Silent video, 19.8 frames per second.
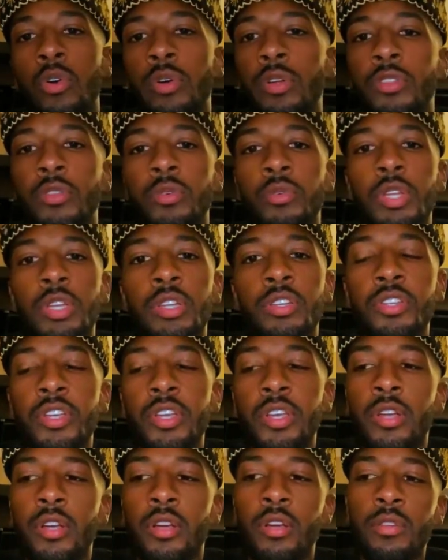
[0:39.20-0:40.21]
going through this
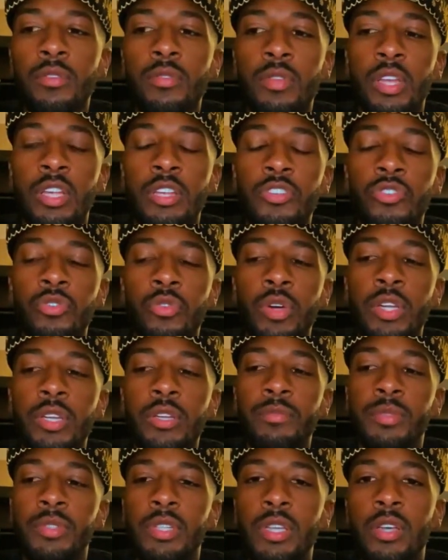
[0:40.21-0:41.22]
year,
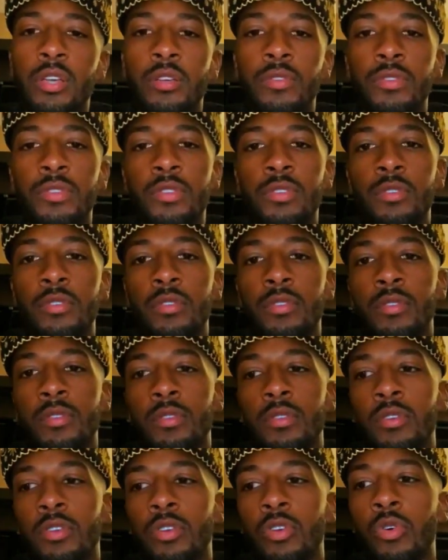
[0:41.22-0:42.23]
enjoying themselves,
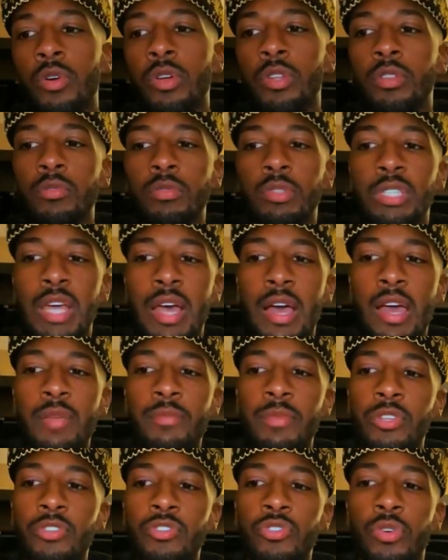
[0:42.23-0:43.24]
going through
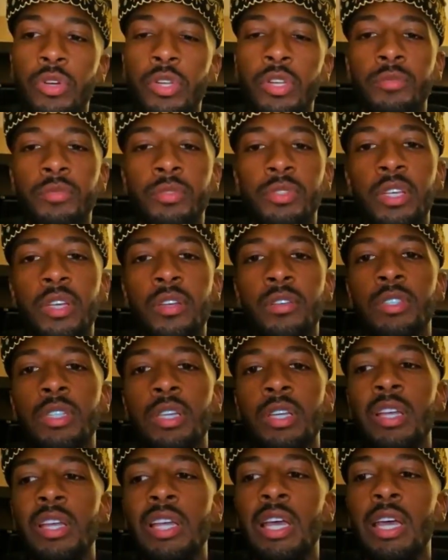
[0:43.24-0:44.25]
time, enjoying
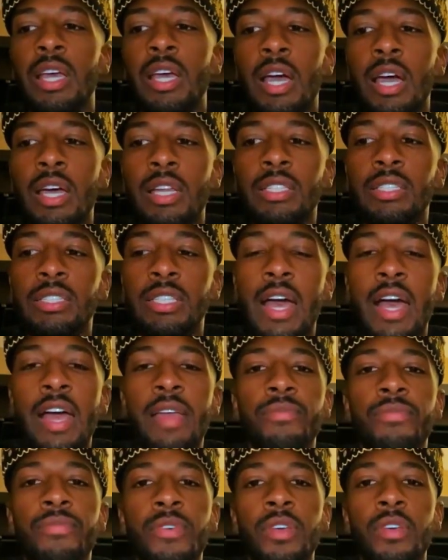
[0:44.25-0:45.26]
themselves. How does
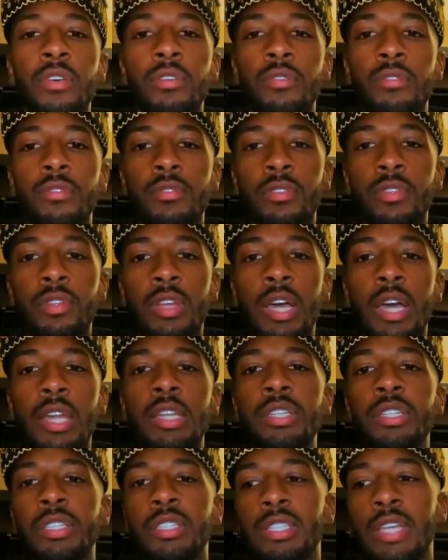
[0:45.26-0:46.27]
time feel?
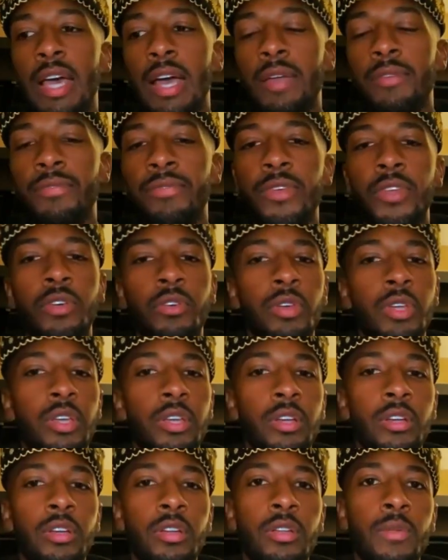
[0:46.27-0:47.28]
How did your time feel
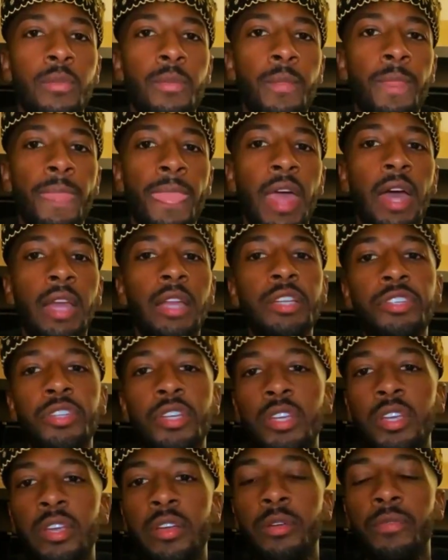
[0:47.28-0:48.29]
here? How
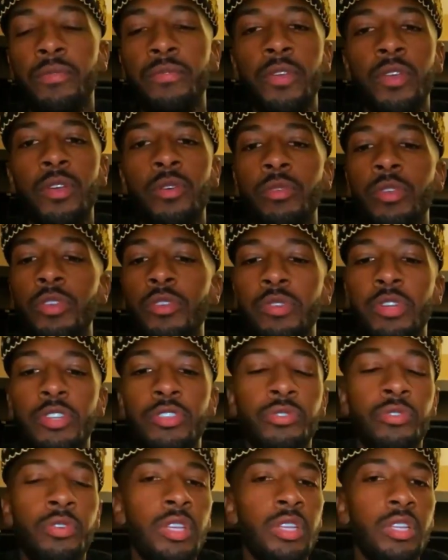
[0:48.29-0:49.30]
does your year feel? When
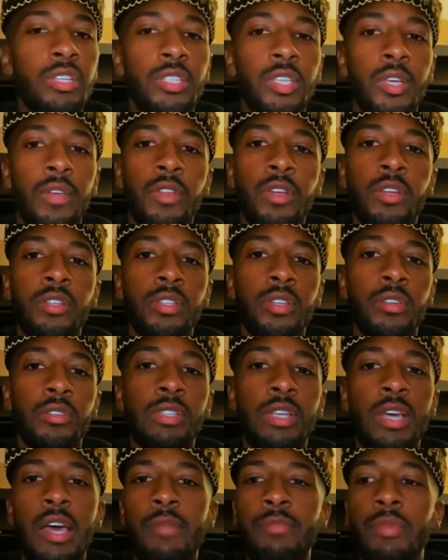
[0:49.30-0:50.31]
you're enjoying yourself, there's
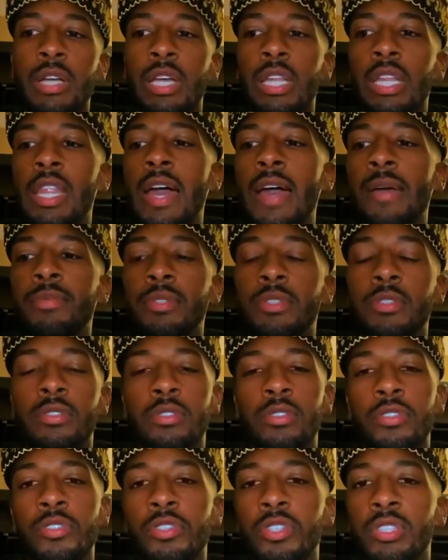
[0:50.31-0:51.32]
no time. It
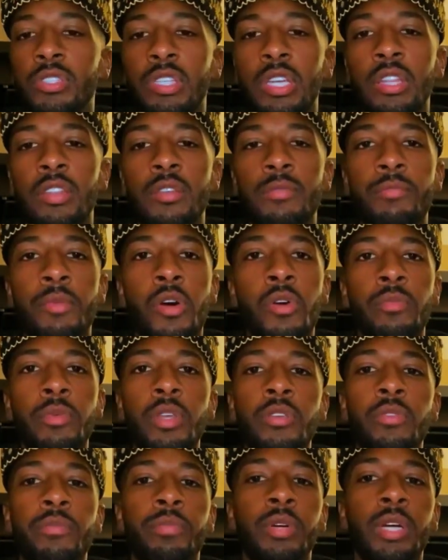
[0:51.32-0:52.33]
collapses. You're just in the
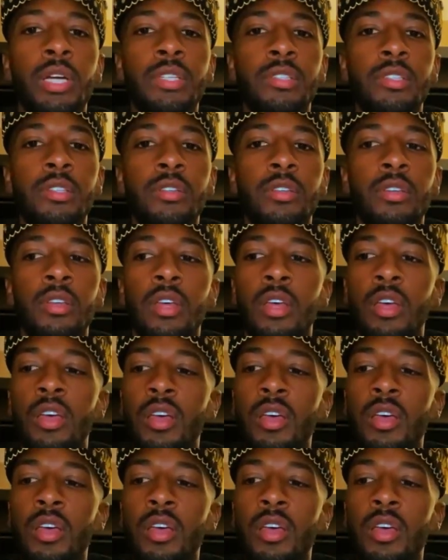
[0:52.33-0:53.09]
moment. You're present.